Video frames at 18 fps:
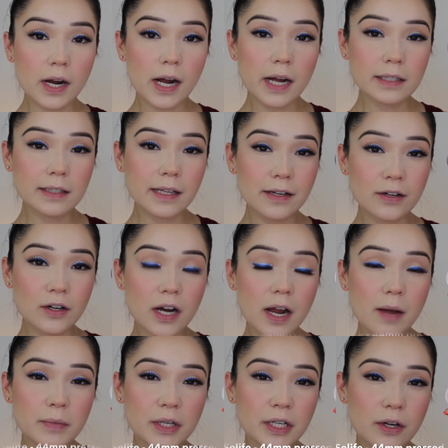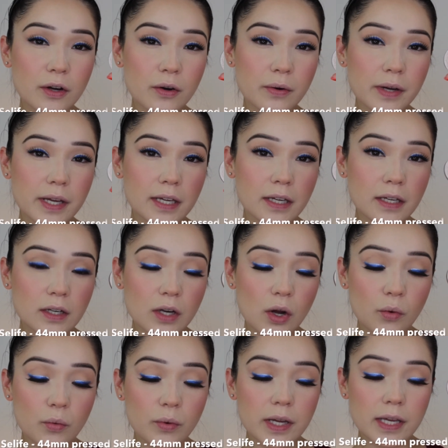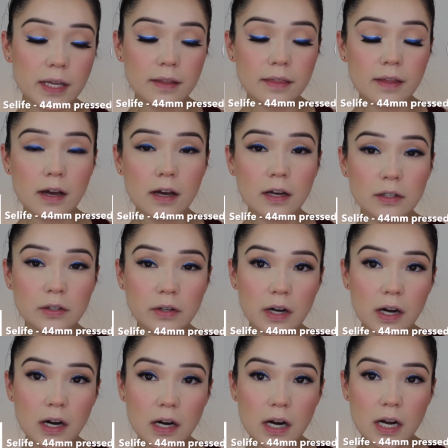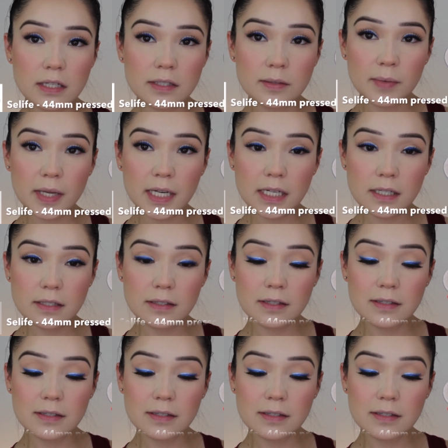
highlighter, I'm gonna go in with 100 Karat Cosmetics.